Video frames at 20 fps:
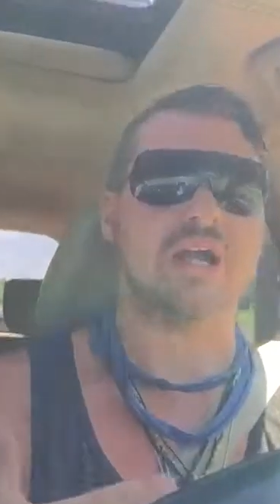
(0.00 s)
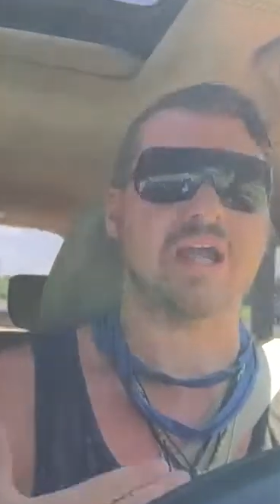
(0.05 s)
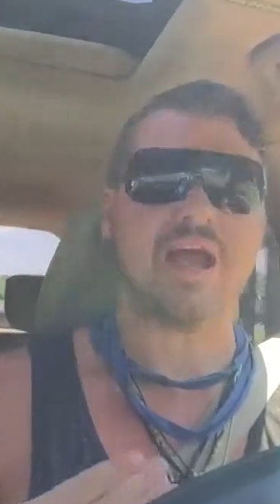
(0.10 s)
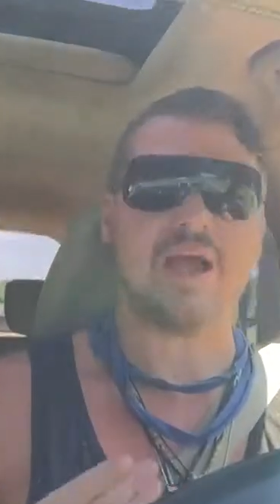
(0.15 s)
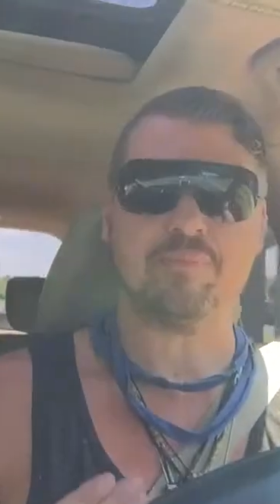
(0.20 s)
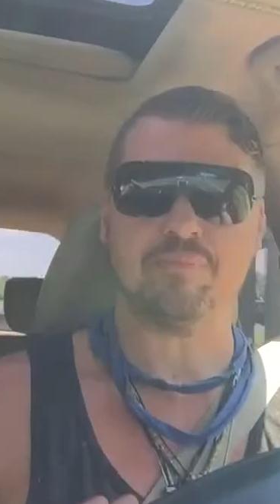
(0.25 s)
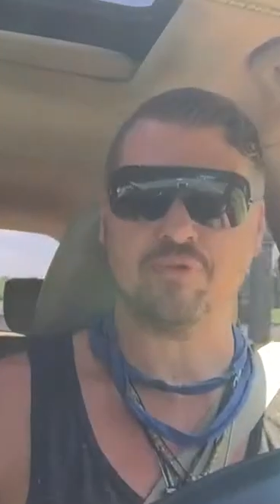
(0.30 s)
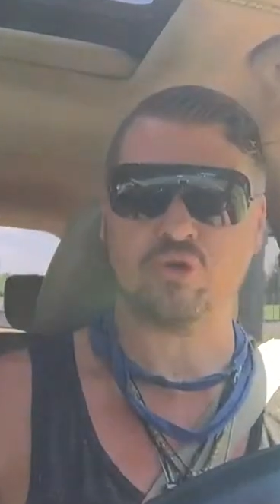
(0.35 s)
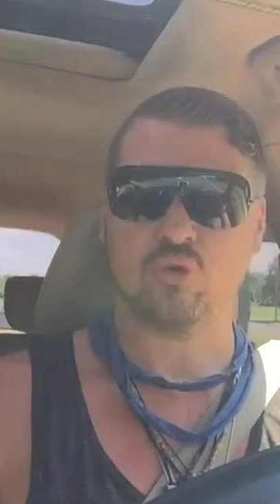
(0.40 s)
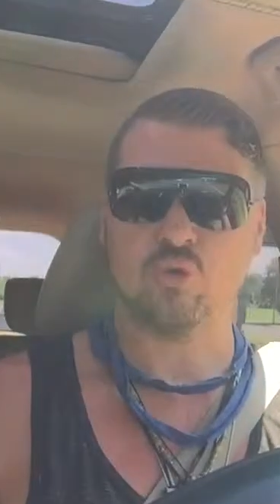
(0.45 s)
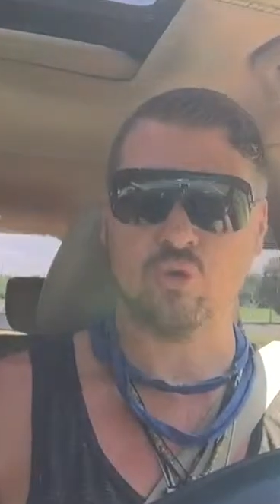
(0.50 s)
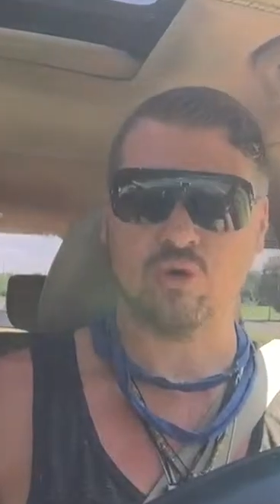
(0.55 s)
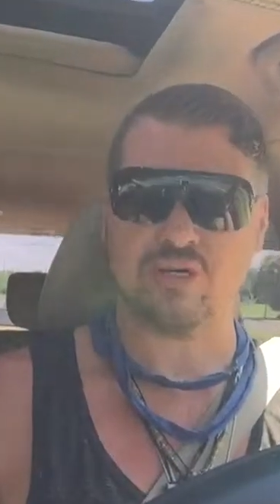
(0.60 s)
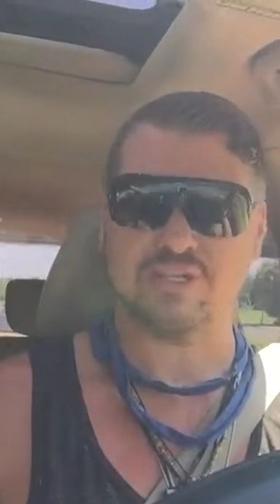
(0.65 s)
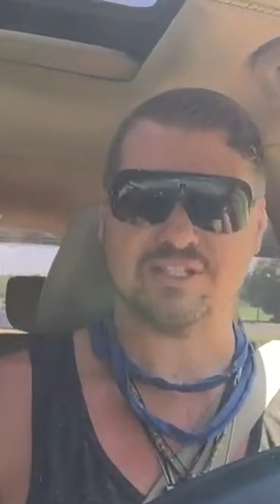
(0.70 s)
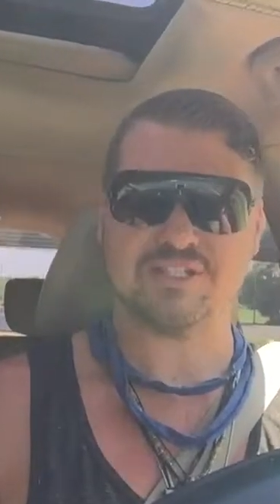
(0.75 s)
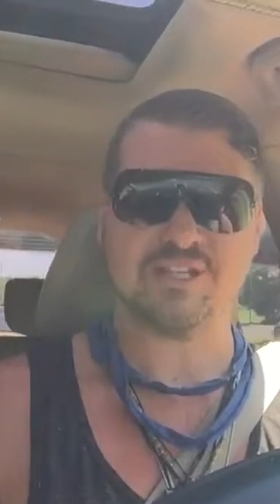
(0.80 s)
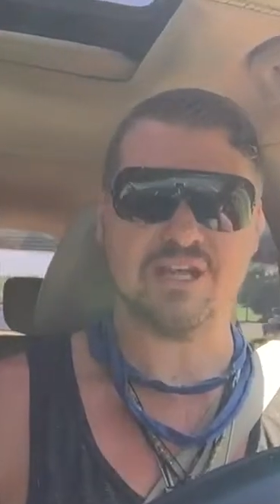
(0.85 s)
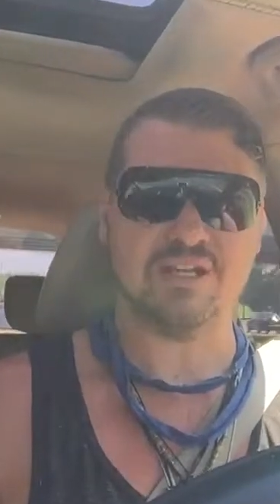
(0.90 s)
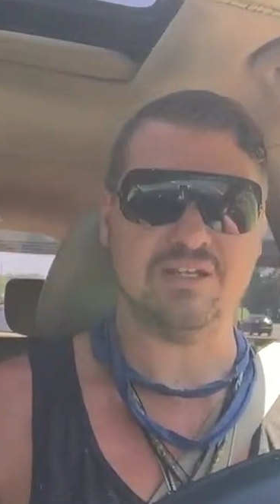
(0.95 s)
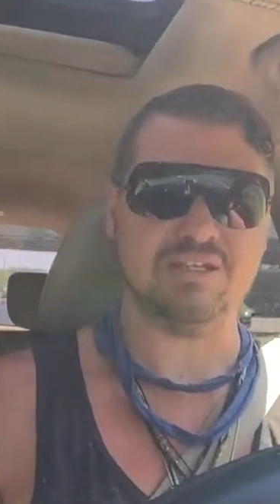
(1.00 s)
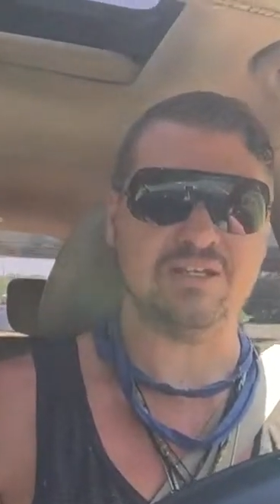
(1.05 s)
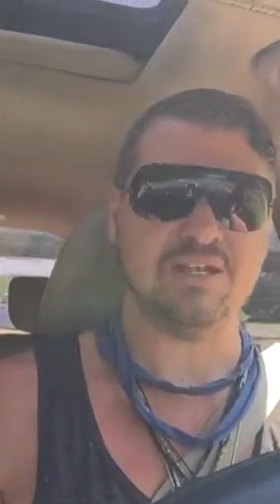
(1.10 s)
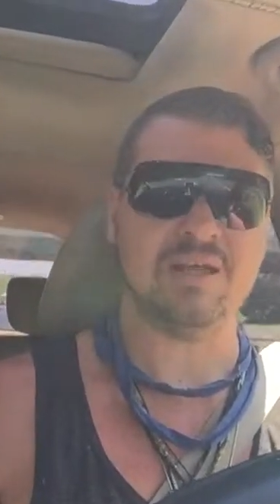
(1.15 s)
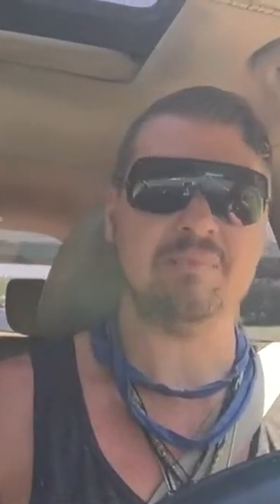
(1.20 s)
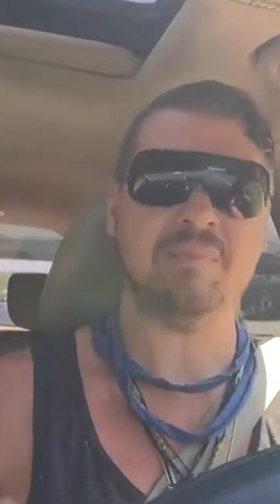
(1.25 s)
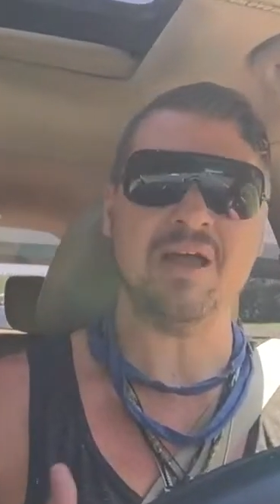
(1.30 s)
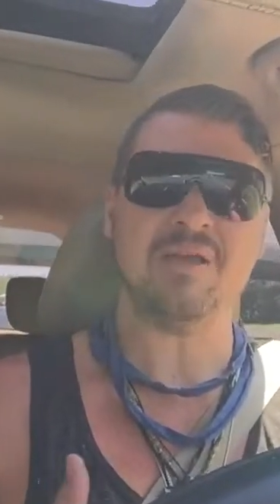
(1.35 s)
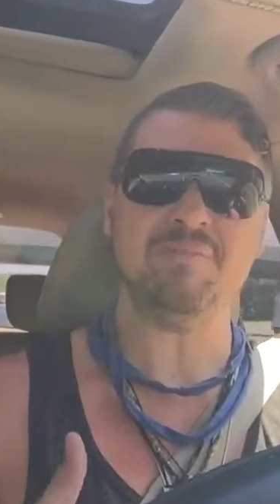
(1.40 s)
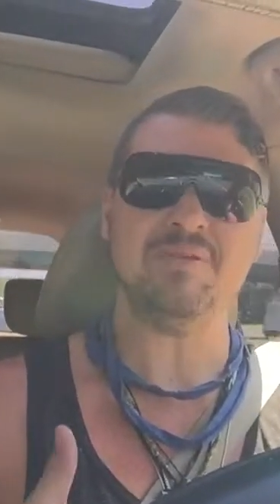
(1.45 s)
a Capricorn ascendant,
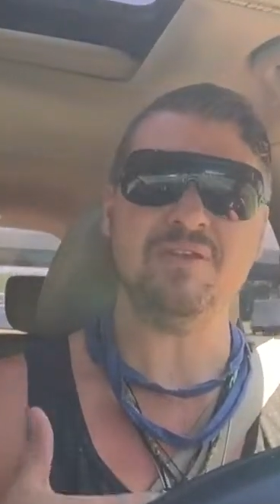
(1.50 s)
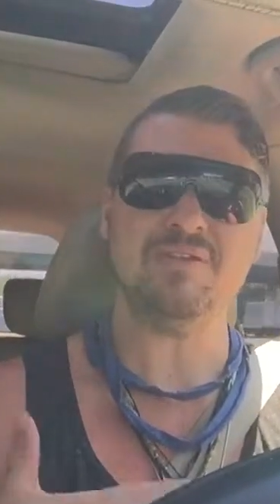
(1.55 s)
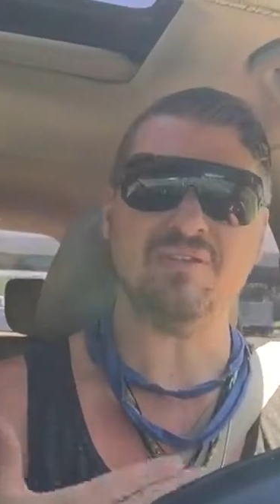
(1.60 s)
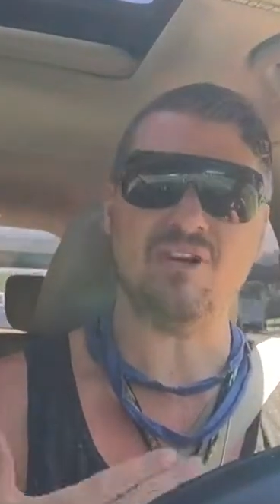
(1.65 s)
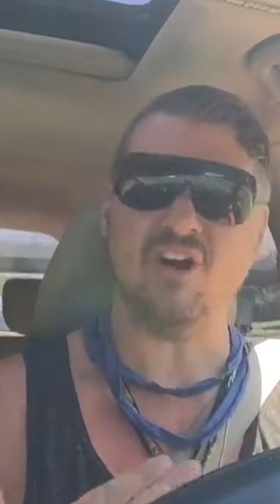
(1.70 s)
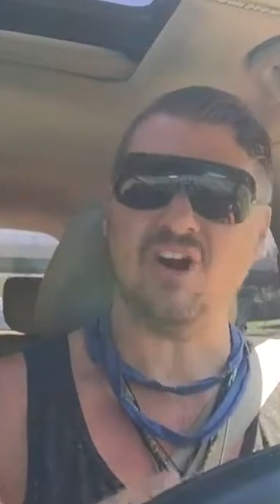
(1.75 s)
it might be